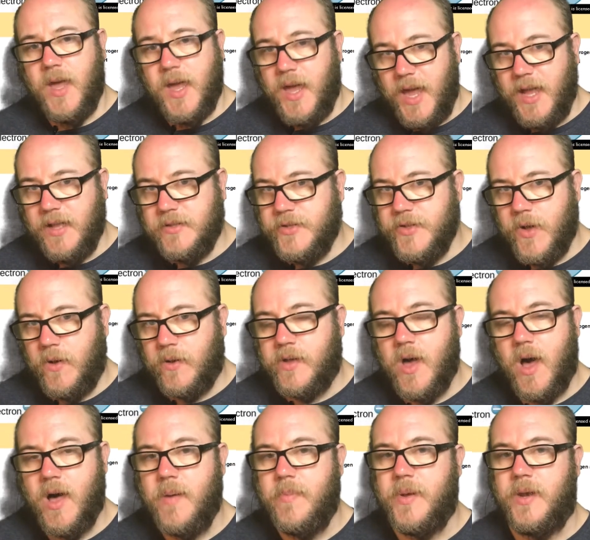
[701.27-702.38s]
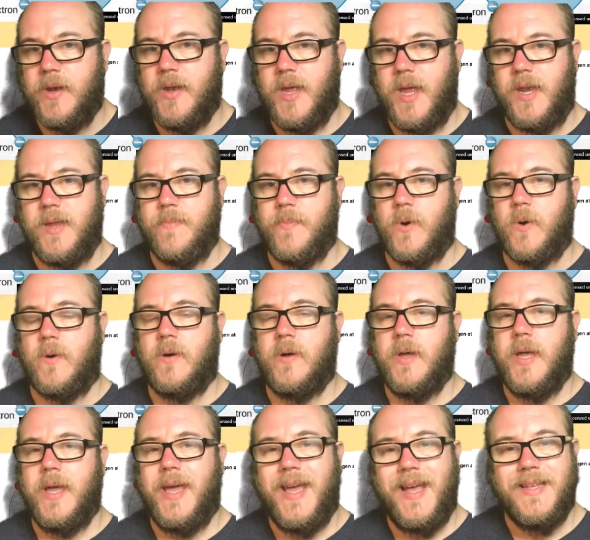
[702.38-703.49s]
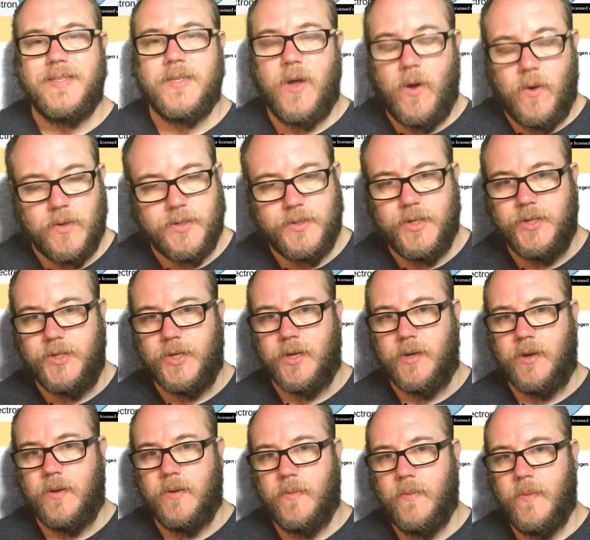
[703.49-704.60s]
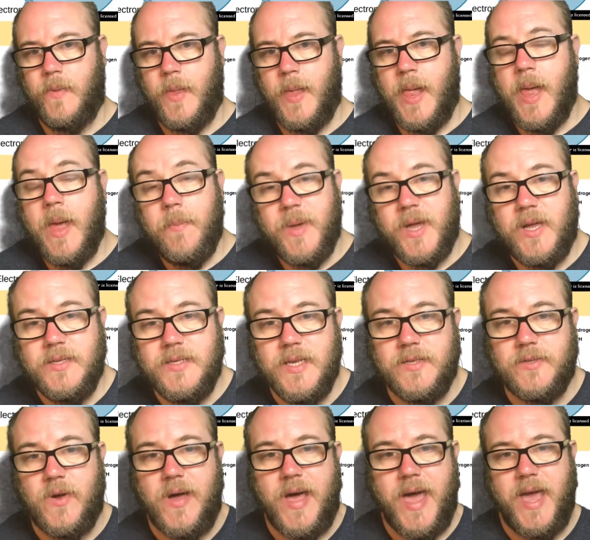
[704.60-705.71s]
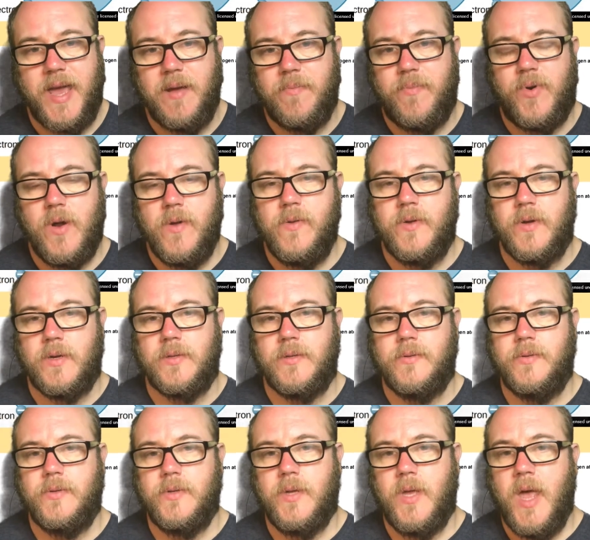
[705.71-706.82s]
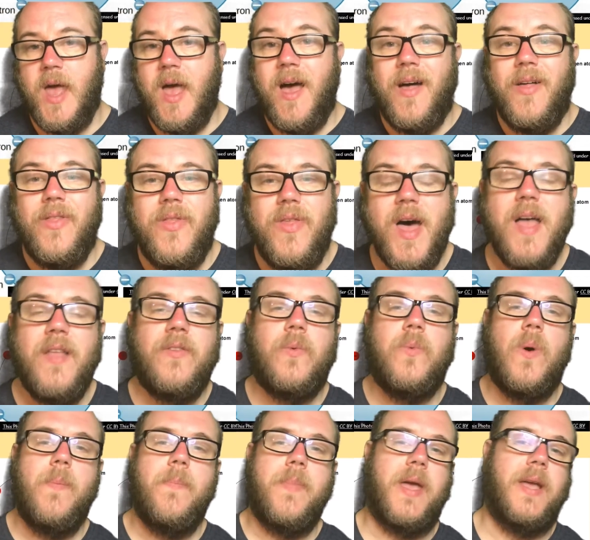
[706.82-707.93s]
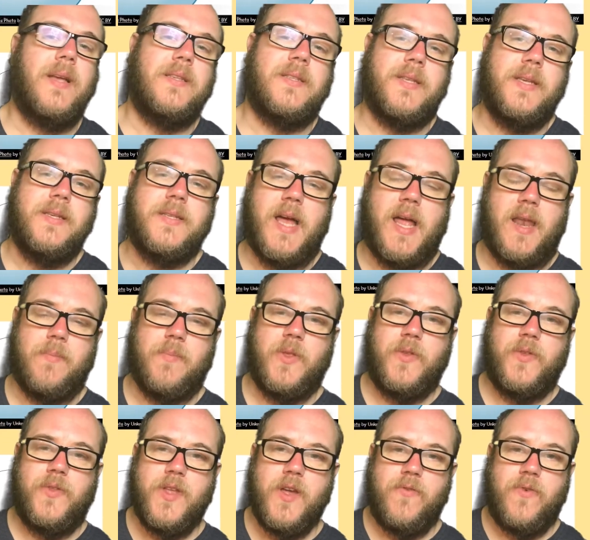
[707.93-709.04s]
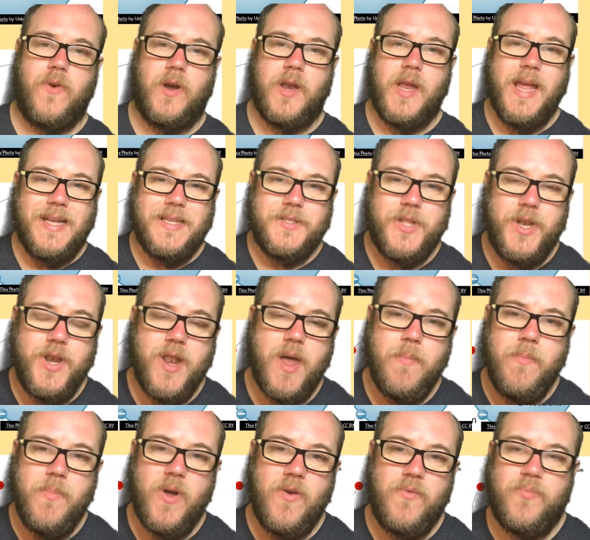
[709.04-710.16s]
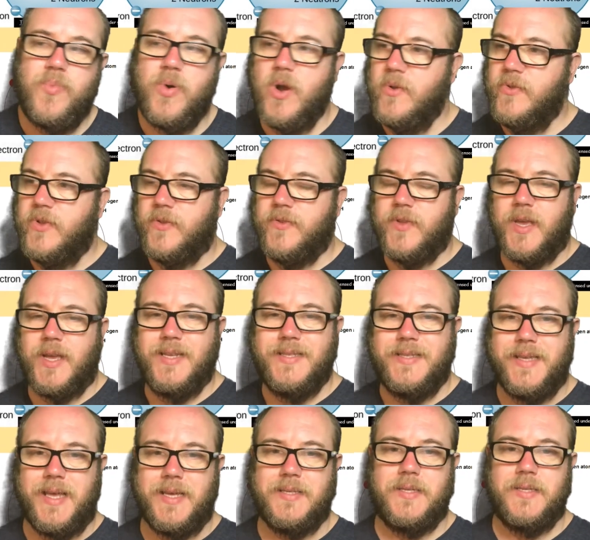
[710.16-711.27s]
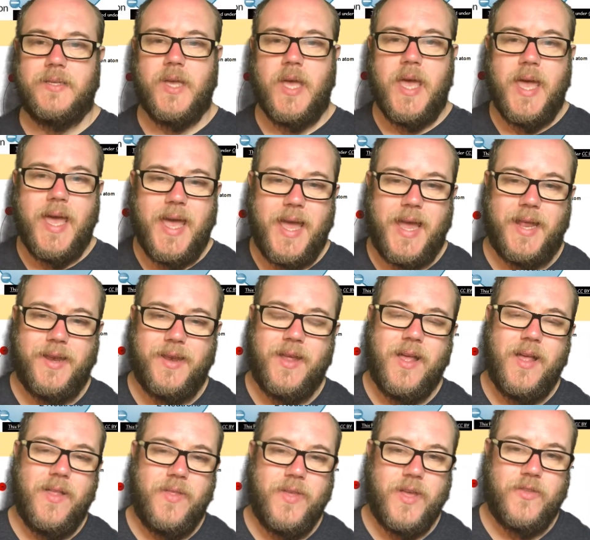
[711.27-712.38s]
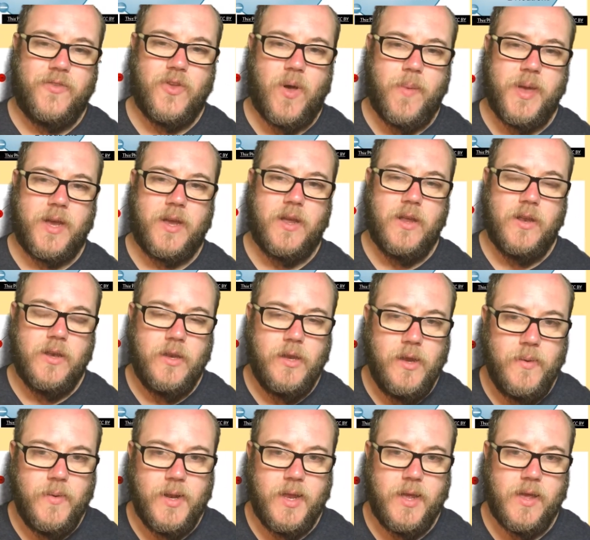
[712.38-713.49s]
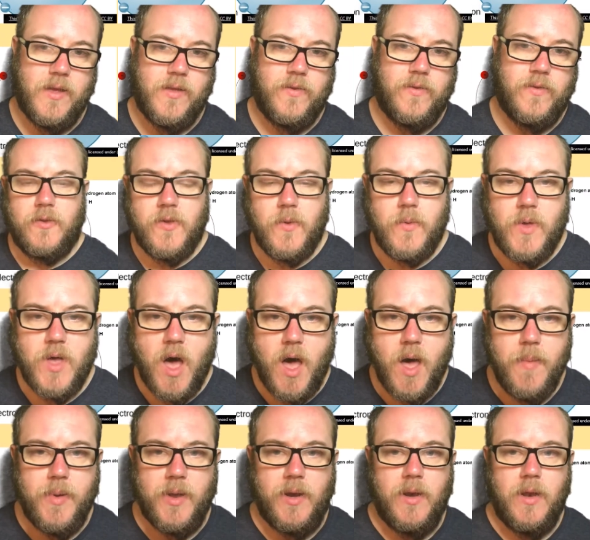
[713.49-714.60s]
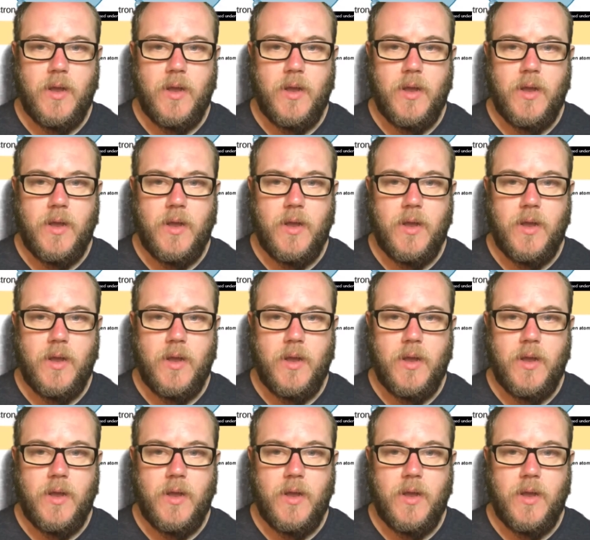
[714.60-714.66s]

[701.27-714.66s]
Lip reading: it's not carbon anymore, it's oxygen because it's got 8 protons. That's what makes these elements different. It's the number of protons that exist in the atomic nucleus. So carbon,